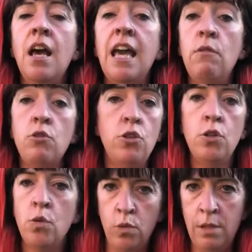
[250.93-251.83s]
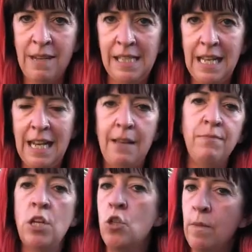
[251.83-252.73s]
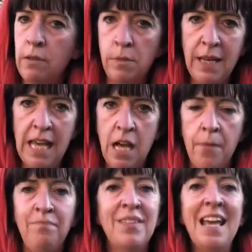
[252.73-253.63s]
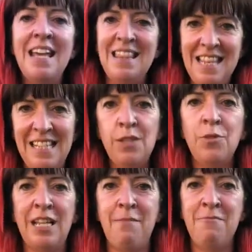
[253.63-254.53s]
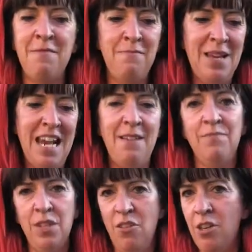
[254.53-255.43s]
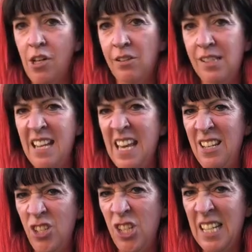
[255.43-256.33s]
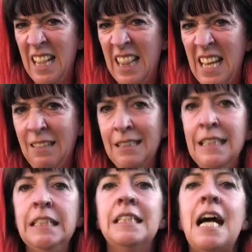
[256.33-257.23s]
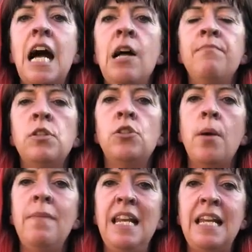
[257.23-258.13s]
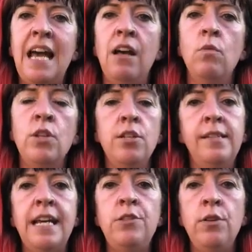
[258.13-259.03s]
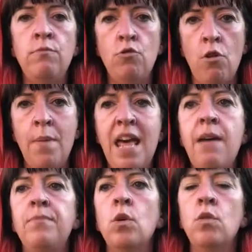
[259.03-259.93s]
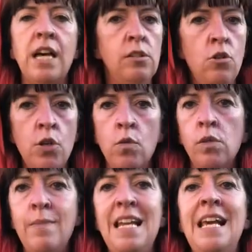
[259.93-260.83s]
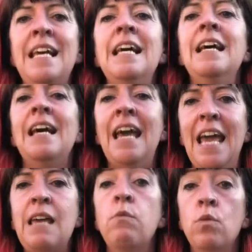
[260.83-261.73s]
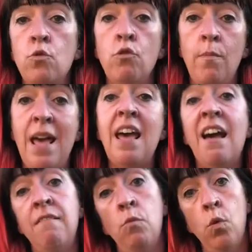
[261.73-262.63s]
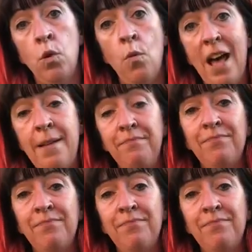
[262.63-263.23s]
He will just do it automatically and you'll be able to pick it up. This is what's happened with Billy, who you can't see, he's just down there. So Billy now, when you say to him, drop it, or that's not yours, Billy, he will drop it and walk away.